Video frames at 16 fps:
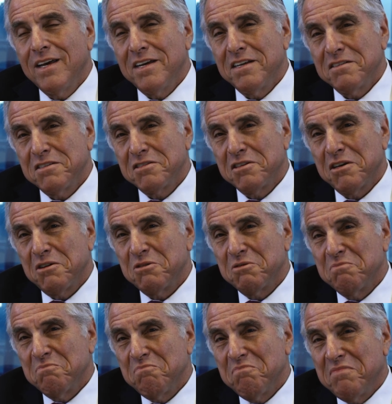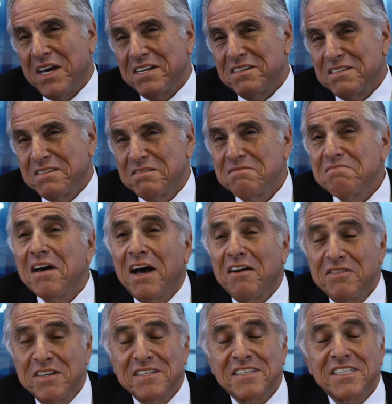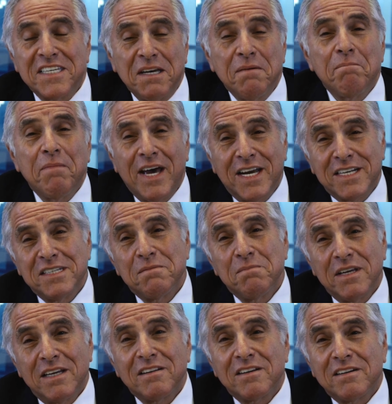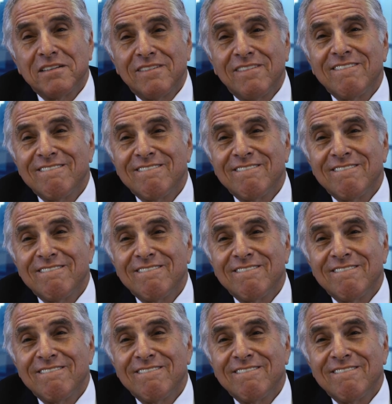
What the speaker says: And so that's obviously impacted me a little bit.